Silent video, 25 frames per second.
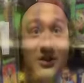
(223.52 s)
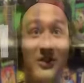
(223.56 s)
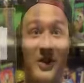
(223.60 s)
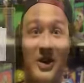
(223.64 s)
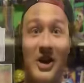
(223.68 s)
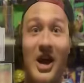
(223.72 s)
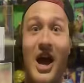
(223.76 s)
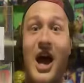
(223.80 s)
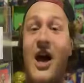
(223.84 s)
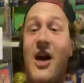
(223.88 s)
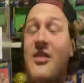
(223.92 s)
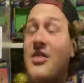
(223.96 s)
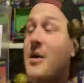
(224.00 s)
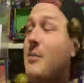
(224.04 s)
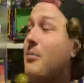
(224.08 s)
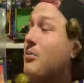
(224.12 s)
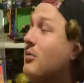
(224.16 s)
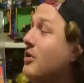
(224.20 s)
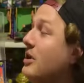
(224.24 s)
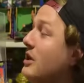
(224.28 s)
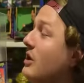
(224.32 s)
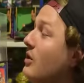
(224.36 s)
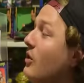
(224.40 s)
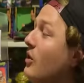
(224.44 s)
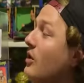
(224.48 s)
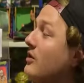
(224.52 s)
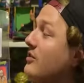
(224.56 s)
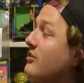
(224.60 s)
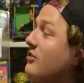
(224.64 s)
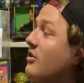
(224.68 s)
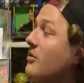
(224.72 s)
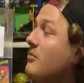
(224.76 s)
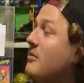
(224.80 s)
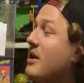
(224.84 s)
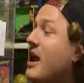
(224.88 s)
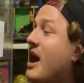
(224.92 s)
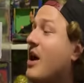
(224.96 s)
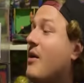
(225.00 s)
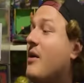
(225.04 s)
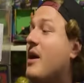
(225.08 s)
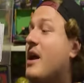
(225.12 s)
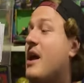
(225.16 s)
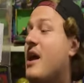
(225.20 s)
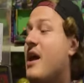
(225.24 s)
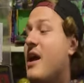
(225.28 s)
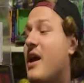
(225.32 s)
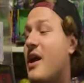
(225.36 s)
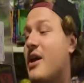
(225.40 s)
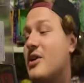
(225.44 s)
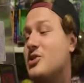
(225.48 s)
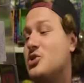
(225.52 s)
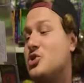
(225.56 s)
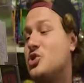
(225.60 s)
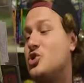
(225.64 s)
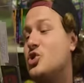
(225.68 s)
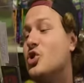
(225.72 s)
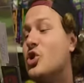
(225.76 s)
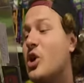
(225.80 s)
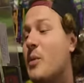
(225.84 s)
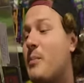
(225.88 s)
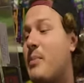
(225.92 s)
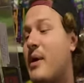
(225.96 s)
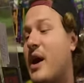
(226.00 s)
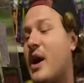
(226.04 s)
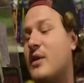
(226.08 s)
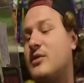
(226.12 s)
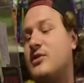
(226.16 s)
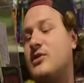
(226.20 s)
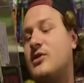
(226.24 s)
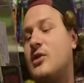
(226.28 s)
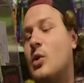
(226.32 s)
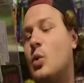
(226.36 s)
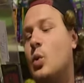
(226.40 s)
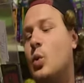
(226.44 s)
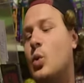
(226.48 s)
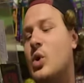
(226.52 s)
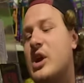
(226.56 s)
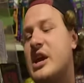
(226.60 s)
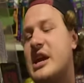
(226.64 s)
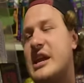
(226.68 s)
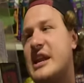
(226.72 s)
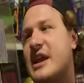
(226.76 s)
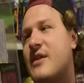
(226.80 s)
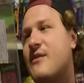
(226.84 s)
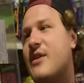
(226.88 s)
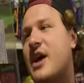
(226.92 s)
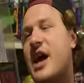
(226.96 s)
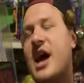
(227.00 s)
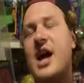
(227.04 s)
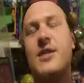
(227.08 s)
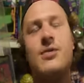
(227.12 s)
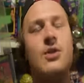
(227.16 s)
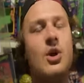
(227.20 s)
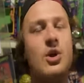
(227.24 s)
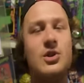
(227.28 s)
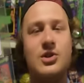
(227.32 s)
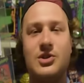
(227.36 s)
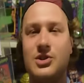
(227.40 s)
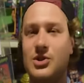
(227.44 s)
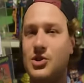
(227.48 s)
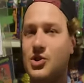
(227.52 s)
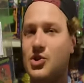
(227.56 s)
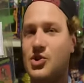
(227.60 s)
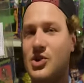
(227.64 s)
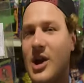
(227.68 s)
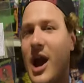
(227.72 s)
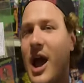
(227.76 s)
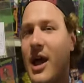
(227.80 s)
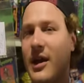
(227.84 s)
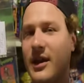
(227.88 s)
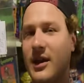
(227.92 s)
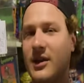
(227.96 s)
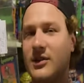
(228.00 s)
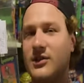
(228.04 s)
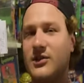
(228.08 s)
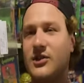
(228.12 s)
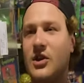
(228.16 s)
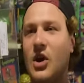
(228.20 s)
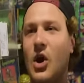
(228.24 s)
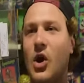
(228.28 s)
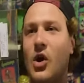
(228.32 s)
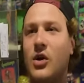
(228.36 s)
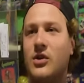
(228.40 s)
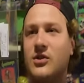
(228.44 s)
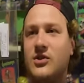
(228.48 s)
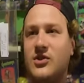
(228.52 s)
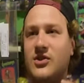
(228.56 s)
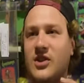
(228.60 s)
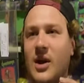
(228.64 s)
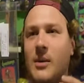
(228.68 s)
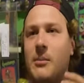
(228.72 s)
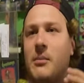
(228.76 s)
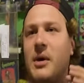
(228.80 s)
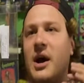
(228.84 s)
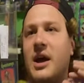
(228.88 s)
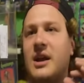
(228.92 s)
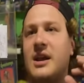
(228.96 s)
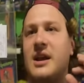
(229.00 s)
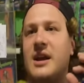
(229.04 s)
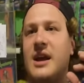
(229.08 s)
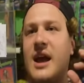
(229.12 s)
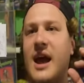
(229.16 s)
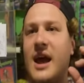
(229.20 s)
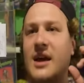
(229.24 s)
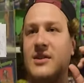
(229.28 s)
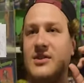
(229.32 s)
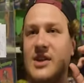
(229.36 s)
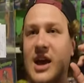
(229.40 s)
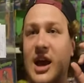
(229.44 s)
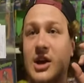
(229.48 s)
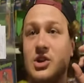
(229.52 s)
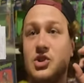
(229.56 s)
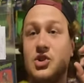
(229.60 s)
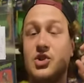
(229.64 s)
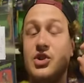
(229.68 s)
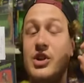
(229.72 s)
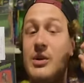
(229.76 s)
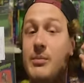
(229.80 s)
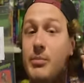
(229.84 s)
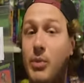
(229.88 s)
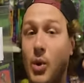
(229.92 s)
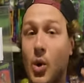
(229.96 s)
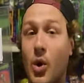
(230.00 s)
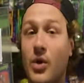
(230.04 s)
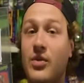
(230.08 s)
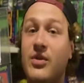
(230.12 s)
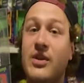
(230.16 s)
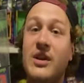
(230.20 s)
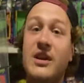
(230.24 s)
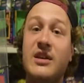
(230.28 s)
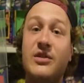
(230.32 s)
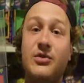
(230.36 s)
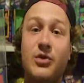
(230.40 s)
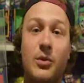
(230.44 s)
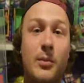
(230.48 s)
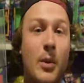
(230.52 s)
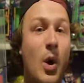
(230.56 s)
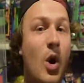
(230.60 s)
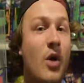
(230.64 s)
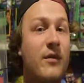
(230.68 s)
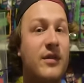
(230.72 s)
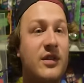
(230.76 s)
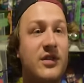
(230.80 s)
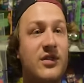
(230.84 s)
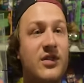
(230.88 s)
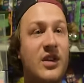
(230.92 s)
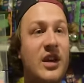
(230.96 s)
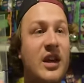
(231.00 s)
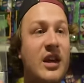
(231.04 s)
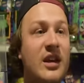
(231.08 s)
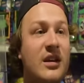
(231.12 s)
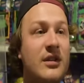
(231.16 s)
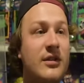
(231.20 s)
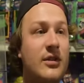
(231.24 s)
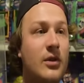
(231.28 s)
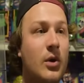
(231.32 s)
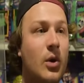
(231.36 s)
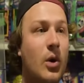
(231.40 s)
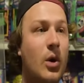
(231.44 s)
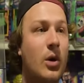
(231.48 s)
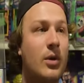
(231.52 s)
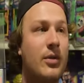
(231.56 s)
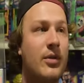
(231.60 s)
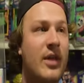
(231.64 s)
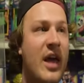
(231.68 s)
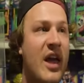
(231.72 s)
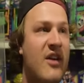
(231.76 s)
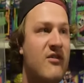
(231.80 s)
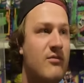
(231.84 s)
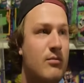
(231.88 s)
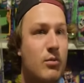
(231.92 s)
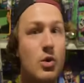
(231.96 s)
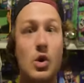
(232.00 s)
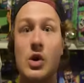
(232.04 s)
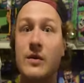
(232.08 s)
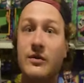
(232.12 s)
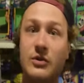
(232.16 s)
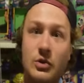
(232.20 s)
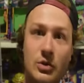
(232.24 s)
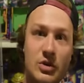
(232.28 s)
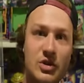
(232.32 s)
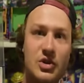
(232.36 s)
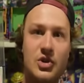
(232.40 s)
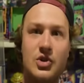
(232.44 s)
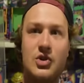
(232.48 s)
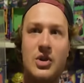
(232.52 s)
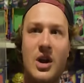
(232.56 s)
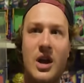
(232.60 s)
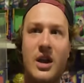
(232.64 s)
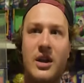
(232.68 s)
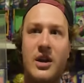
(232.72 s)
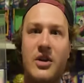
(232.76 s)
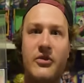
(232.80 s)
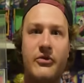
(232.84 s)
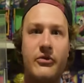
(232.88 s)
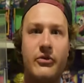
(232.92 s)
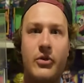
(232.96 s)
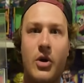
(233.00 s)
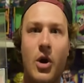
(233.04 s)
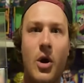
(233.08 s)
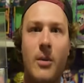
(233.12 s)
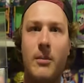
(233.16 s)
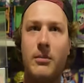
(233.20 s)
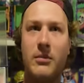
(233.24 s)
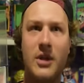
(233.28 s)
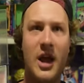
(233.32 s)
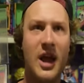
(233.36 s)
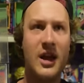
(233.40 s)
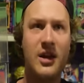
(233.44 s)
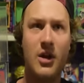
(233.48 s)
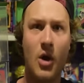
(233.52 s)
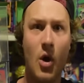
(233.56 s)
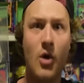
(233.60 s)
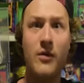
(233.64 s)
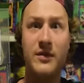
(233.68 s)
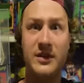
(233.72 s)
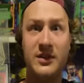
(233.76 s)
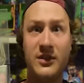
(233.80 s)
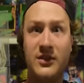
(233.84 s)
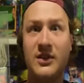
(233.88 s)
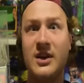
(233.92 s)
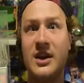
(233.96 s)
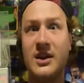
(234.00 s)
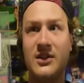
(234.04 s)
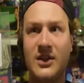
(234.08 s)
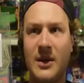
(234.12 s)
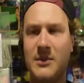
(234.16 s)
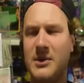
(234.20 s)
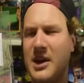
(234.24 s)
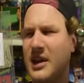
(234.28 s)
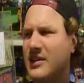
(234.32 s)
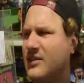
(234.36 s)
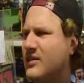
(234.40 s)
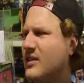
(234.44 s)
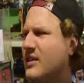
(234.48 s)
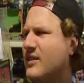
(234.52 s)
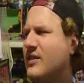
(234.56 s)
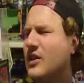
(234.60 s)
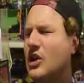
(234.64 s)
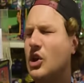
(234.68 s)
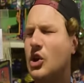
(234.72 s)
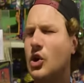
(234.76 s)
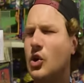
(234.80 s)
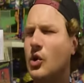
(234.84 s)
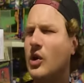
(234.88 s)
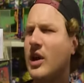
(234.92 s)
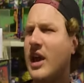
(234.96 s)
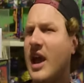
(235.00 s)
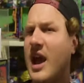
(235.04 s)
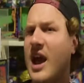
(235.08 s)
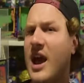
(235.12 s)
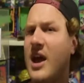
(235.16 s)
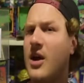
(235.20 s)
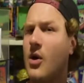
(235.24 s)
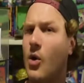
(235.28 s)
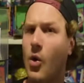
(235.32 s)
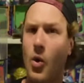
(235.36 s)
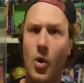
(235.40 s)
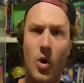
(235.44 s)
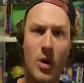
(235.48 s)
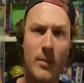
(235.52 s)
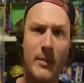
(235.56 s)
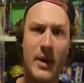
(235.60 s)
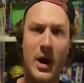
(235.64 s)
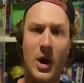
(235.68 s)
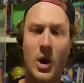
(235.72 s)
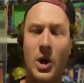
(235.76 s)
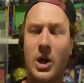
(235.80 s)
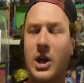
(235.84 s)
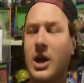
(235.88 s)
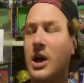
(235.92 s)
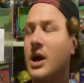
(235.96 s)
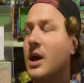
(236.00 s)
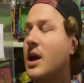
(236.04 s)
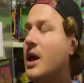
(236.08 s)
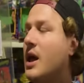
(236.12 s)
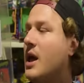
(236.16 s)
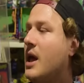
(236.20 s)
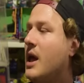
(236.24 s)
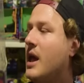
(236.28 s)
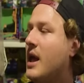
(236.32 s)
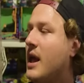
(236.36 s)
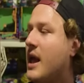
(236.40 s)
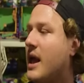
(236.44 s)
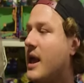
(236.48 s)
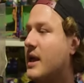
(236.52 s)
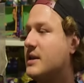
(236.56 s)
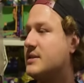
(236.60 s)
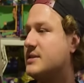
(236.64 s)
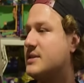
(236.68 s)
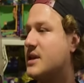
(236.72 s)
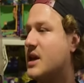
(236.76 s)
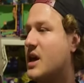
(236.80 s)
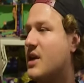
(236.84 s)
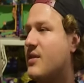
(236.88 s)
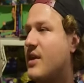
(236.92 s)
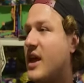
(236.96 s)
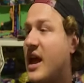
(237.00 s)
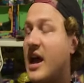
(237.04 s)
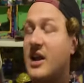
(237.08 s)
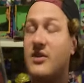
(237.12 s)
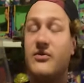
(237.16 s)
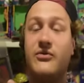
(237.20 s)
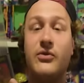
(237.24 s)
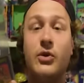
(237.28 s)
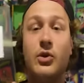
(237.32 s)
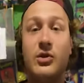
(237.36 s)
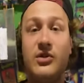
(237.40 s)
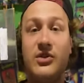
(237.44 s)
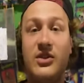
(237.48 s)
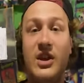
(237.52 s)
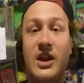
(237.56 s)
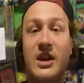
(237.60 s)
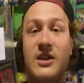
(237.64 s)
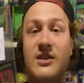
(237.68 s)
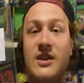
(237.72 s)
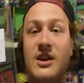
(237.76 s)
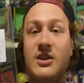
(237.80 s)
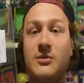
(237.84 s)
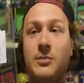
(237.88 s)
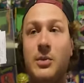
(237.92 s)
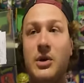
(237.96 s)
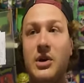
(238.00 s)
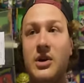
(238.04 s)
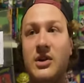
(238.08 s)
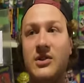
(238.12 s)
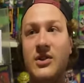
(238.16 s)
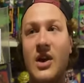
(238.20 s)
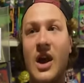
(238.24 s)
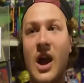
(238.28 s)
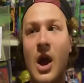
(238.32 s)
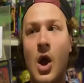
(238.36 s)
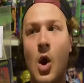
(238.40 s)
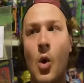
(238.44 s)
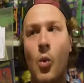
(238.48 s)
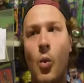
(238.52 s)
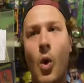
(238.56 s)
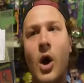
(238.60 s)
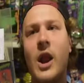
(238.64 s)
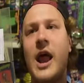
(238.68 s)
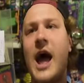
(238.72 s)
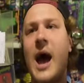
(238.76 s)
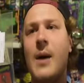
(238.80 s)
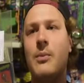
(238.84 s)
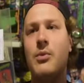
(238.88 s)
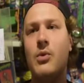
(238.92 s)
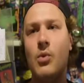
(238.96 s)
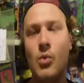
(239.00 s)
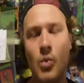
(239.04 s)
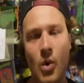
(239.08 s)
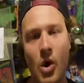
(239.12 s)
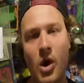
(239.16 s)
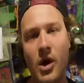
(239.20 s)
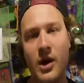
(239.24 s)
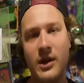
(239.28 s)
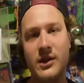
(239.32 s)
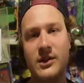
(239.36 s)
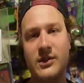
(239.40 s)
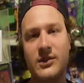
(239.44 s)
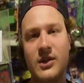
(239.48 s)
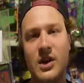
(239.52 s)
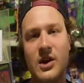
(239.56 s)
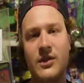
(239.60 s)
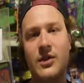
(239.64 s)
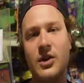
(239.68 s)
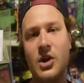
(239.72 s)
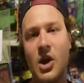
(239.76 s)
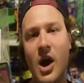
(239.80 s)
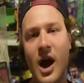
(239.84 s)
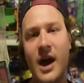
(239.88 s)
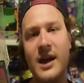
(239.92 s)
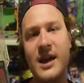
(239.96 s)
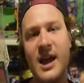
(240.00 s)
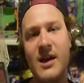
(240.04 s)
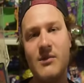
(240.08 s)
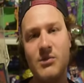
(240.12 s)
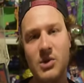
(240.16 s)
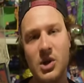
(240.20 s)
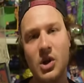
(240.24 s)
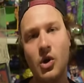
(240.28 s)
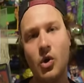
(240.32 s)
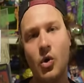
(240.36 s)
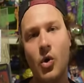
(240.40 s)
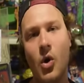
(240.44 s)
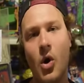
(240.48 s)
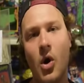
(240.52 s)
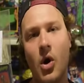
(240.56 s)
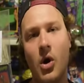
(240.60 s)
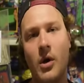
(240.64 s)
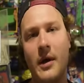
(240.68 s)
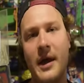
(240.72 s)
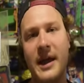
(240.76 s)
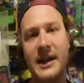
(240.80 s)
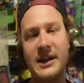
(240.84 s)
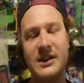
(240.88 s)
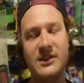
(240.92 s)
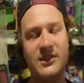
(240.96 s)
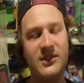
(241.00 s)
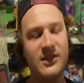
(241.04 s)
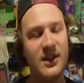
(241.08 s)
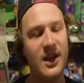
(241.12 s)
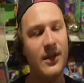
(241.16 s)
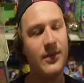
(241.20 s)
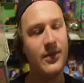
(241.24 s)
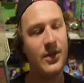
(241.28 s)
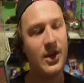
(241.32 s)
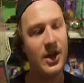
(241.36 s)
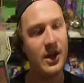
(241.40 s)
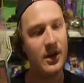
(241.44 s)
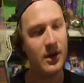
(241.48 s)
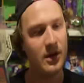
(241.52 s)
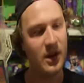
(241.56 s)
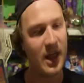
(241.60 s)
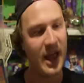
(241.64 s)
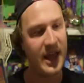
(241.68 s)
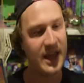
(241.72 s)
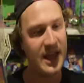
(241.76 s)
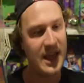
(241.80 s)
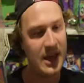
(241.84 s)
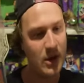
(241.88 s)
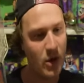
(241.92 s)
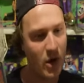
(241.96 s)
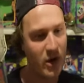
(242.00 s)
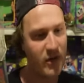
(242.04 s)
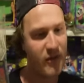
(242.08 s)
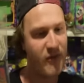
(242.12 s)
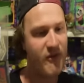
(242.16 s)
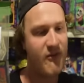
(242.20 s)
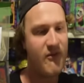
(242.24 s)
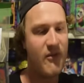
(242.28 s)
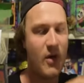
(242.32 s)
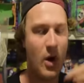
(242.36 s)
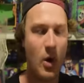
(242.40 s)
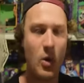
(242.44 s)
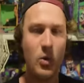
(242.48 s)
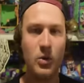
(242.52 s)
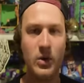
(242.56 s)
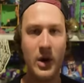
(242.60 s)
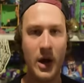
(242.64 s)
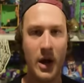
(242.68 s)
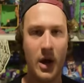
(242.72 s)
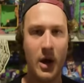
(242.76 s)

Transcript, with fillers: So yeah, they're pretty awesome. Now, Sugar Puffs, we never had those in Australia. So somebody has actually bought these from overseas or they've moved to Australia from like overseas. I'm guessing the UK or America. And uh, they had a full set of these because what happened was the guy gave me a call and he said that like he got a folder